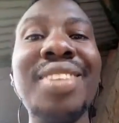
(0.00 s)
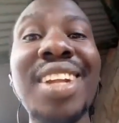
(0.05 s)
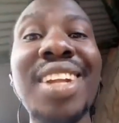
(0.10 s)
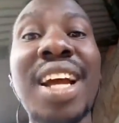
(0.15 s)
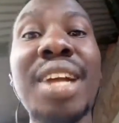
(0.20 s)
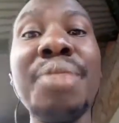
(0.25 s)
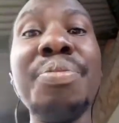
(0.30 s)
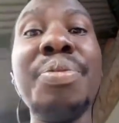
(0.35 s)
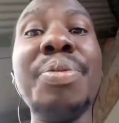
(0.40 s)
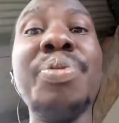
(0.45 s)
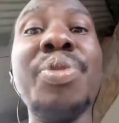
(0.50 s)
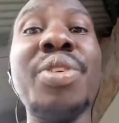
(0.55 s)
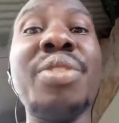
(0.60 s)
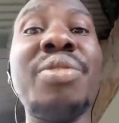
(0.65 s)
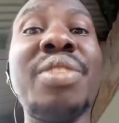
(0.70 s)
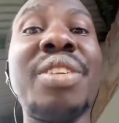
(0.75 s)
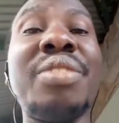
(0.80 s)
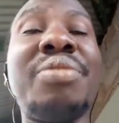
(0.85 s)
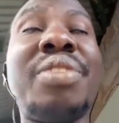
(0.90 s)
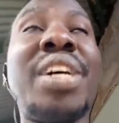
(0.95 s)
and people
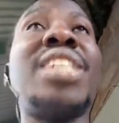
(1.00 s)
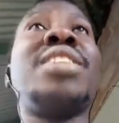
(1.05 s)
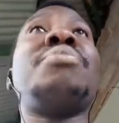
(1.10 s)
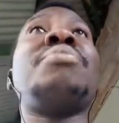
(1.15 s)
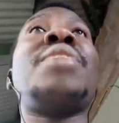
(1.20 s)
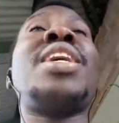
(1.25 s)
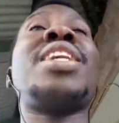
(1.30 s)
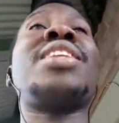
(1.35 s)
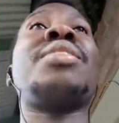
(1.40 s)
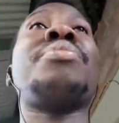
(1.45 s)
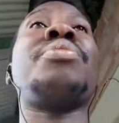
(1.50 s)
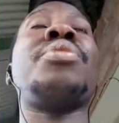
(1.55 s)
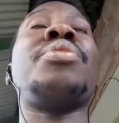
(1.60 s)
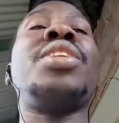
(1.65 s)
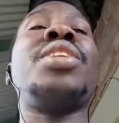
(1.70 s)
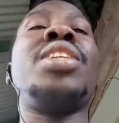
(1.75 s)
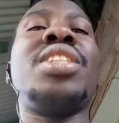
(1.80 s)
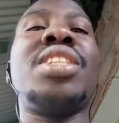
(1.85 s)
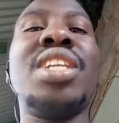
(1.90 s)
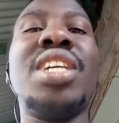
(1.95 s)
even fighting back the
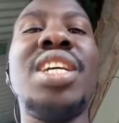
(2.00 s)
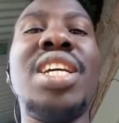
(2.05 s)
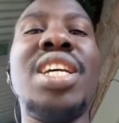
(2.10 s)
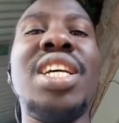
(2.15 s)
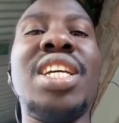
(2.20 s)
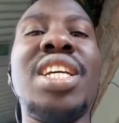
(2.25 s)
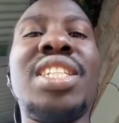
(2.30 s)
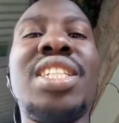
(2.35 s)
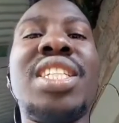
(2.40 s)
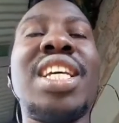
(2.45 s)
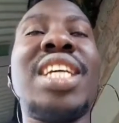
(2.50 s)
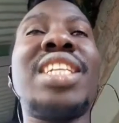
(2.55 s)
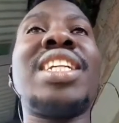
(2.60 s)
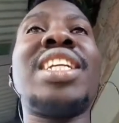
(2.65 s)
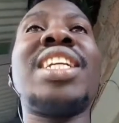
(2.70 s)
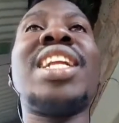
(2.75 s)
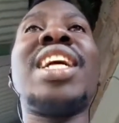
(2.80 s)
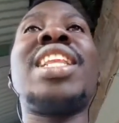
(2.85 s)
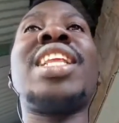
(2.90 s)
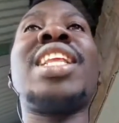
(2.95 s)
police. It's just
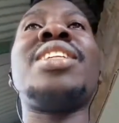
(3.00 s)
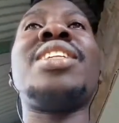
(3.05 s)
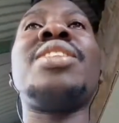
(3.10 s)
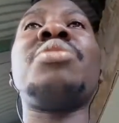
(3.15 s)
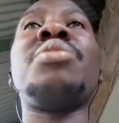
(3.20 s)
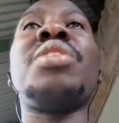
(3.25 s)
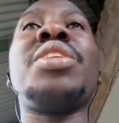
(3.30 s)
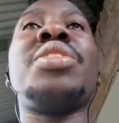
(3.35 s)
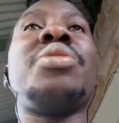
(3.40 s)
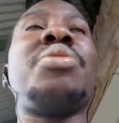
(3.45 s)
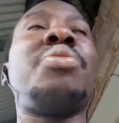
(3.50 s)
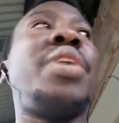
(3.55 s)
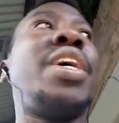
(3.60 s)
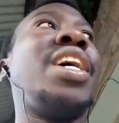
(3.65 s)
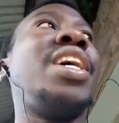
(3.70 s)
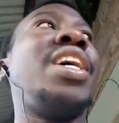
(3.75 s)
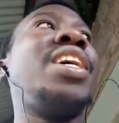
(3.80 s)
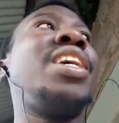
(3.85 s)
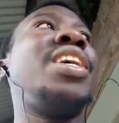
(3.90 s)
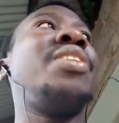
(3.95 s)
another situation
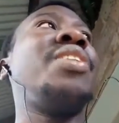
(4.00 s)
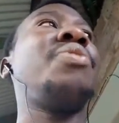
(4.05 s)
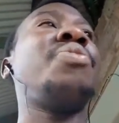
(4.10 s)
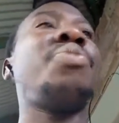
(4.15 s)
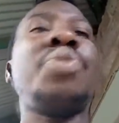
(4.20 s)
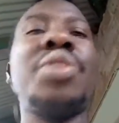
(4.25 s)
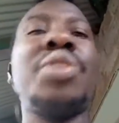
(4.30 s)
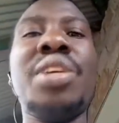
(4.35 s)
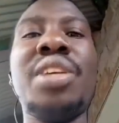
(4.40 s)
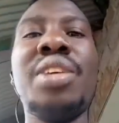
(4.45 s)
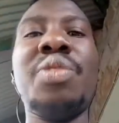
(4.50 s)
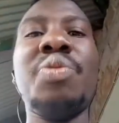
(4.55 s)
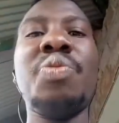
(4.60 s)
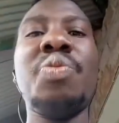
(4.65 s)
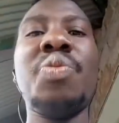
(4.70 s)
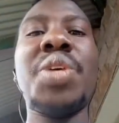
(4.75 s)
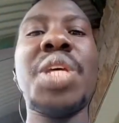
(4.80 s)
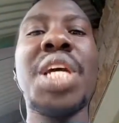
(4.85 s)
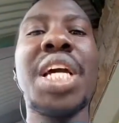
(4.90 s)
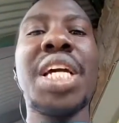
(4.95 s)
where we
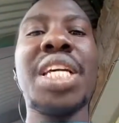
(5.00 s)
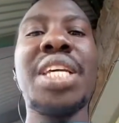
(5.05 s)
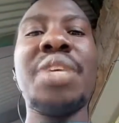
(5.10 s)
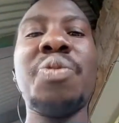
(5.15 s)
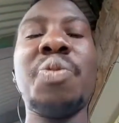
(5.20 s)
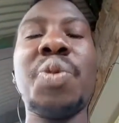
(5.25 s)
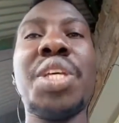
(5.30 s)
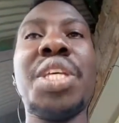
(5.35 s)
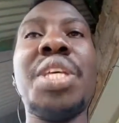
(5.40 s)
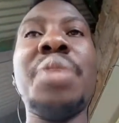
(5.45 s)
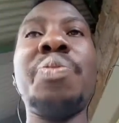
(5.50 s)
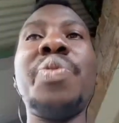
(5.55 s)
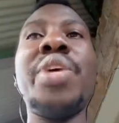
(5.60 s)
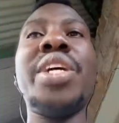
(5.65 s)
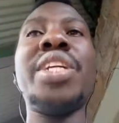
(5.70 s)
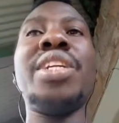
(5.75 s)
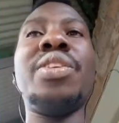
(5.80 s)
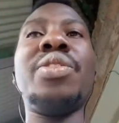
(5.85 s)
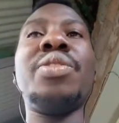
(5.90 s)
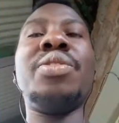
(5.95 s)
keep
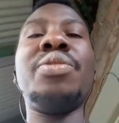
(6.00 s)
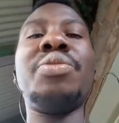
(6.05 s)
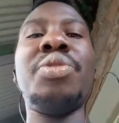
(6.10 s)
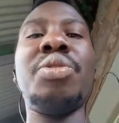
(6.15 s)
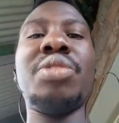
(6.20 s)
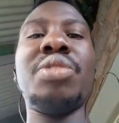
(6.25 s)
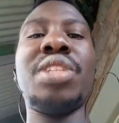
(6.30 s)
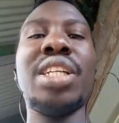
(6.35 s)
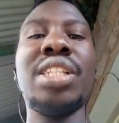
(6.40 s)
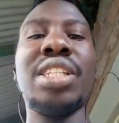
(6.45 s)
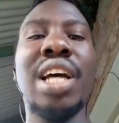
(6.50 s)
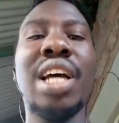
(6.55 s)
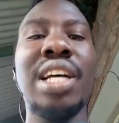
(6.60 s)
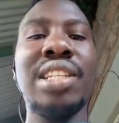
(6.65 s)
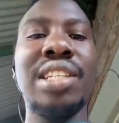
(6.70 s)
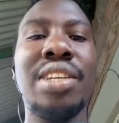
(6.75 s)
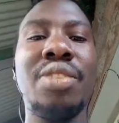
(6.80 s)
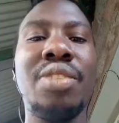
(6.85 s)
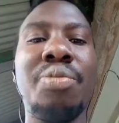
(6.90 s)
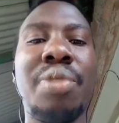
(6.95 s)
getting confused as
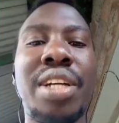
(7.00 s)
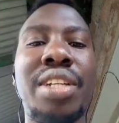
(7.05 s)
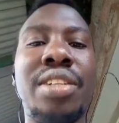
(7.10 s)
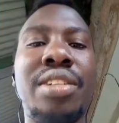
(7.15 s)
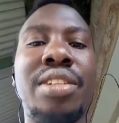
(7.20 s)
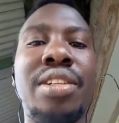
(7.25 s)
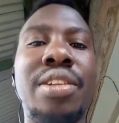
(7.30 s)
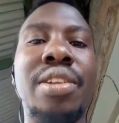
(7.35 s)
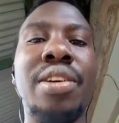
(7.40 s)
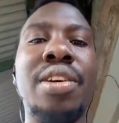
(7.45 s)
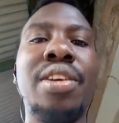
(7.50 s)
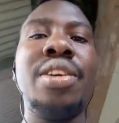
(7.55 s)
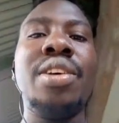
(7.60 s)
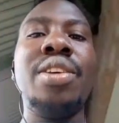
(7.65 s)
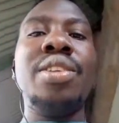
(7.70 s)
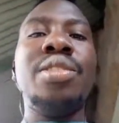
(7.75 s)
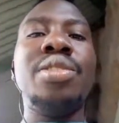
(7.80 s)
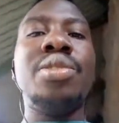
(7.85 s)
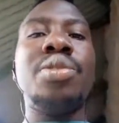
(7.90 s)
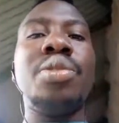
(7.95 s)
a humanity.
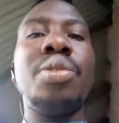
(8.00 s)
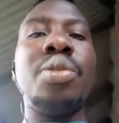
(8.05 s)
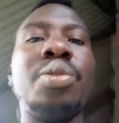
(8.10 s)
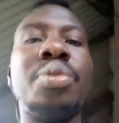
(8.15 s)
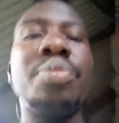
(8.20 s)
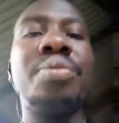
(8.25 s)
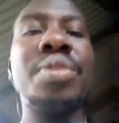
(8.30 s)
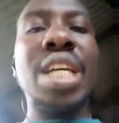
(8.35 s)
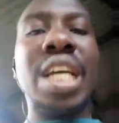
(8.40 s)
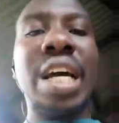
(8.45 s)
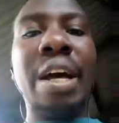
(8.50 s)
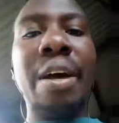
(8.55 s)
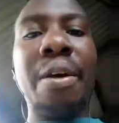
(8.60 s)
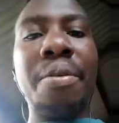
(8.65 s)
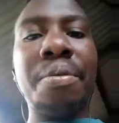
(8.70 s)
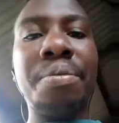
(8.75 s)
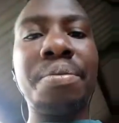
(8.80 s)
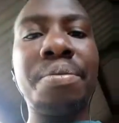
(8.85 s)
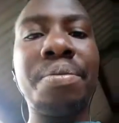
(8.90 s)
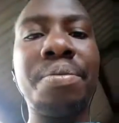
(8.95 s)
So
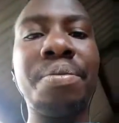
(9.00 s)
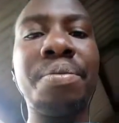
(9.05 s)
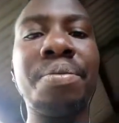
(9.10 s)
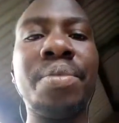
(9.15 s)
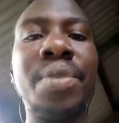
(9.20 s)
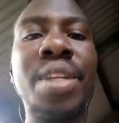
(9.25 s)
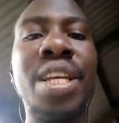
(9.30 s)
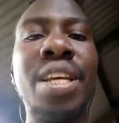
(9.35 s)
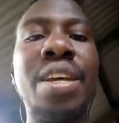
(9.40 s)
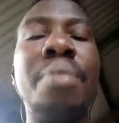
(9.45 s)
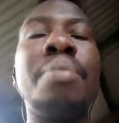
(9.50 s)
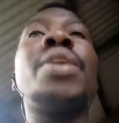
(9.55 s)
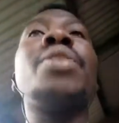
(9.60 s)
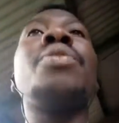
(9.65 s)
my